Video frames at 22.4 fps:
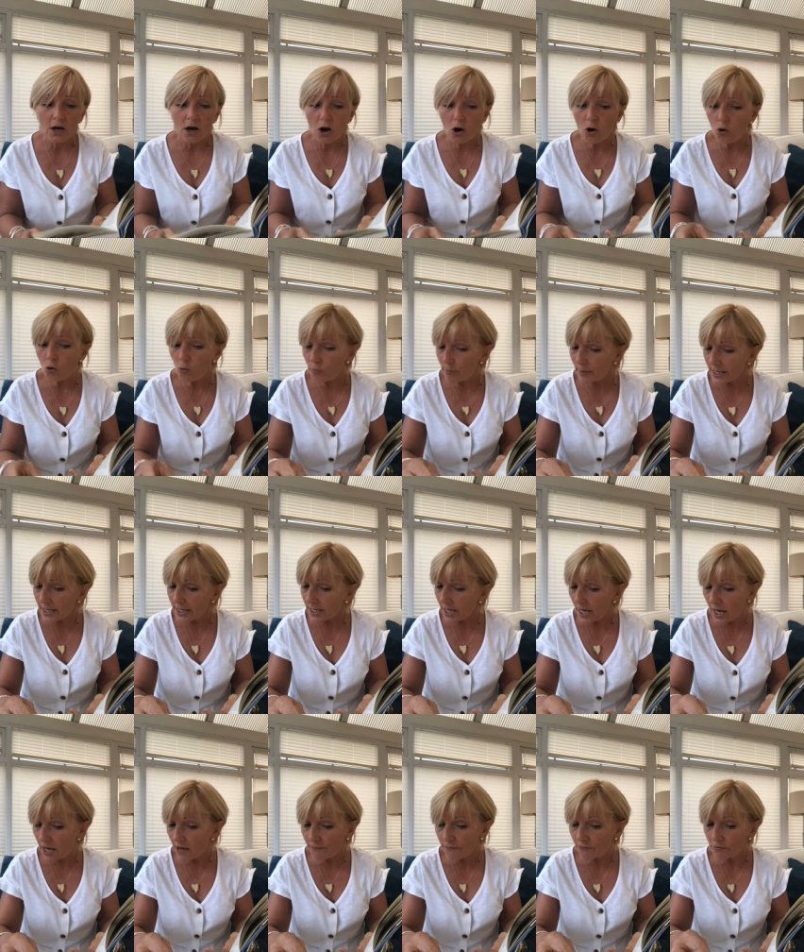Oh, be
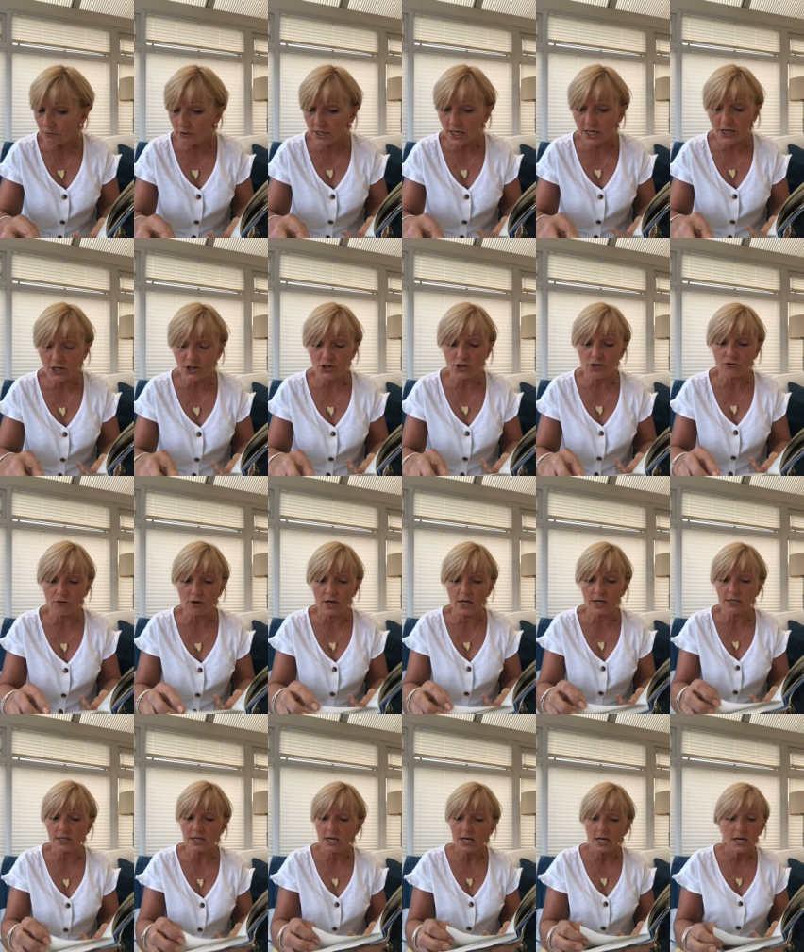careful, dear, she cried.
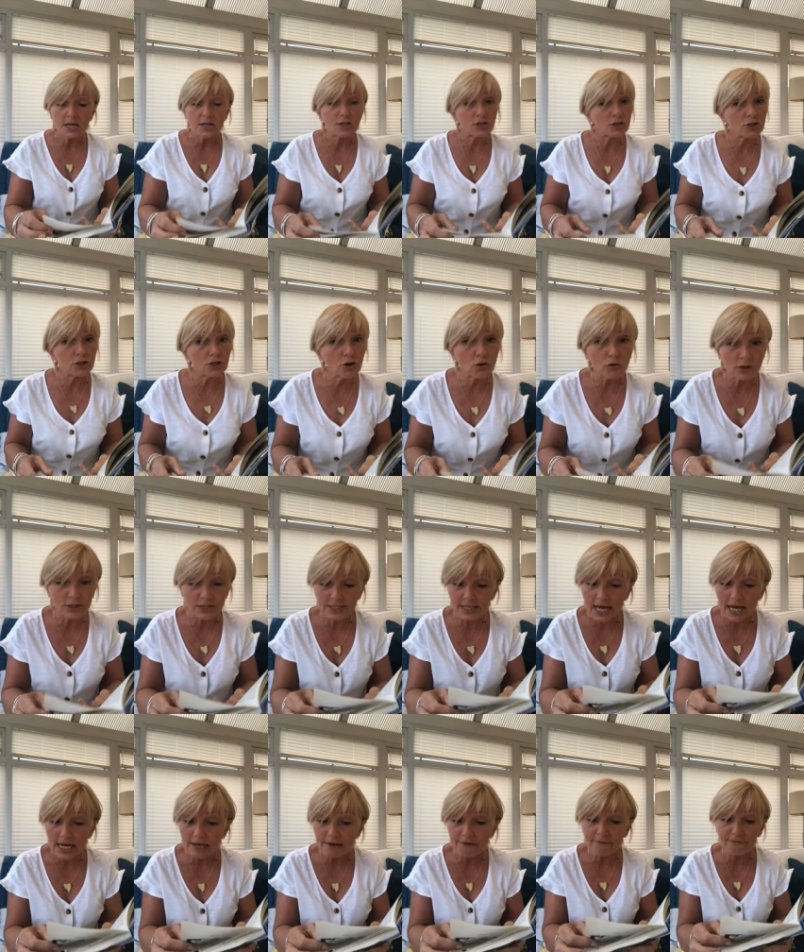Doesn't look
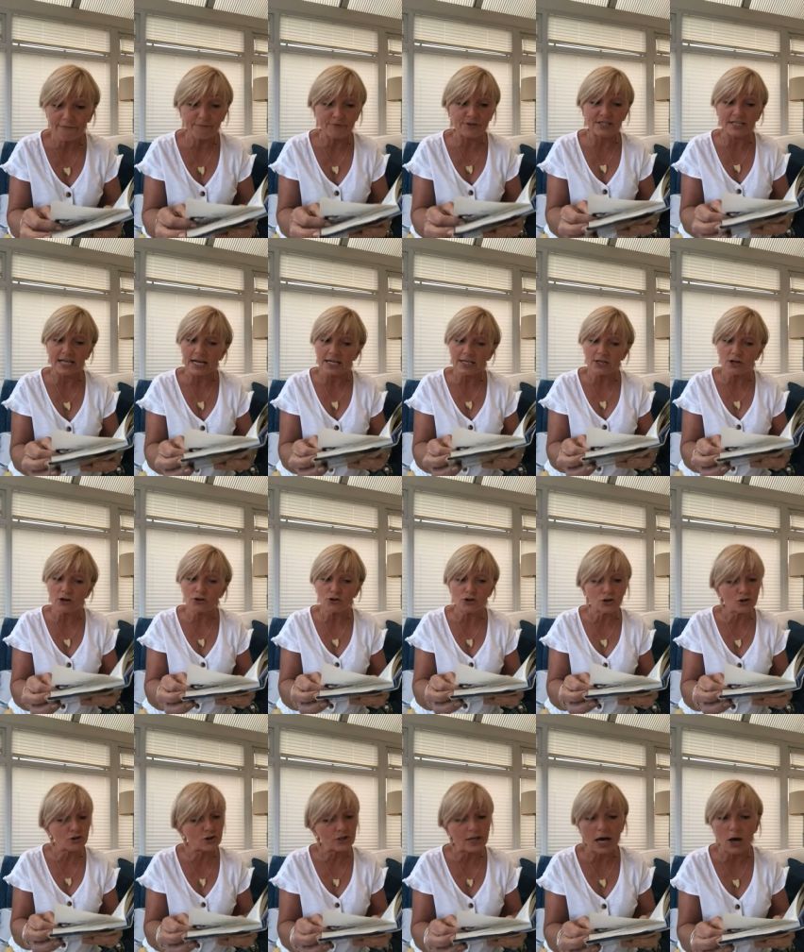safe standing on
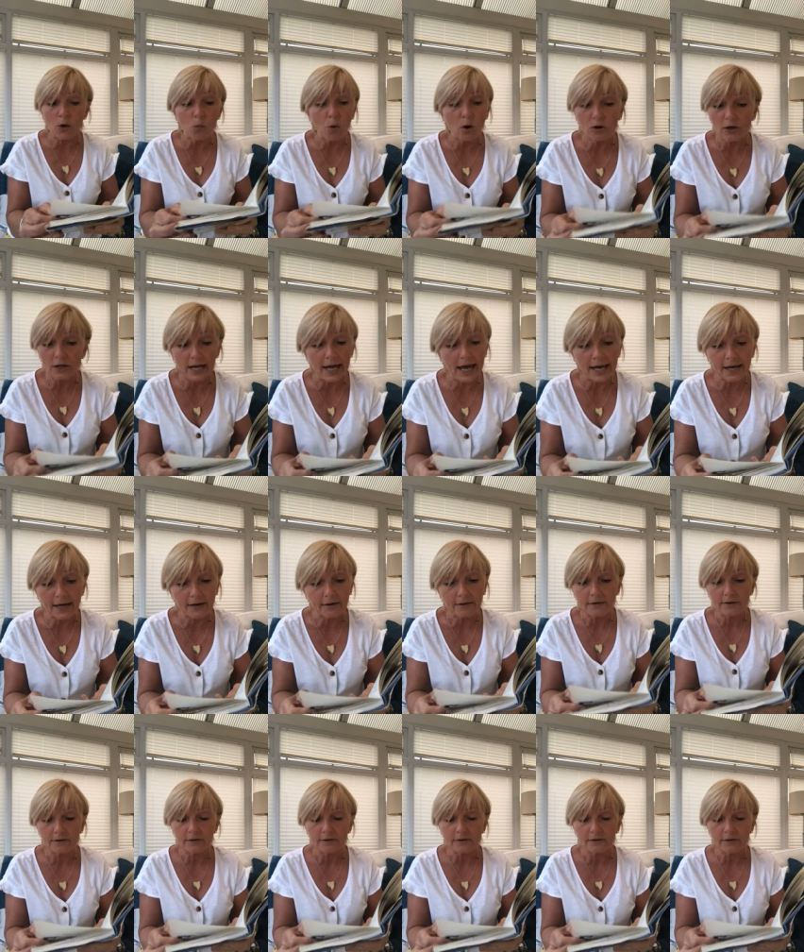just that one leg.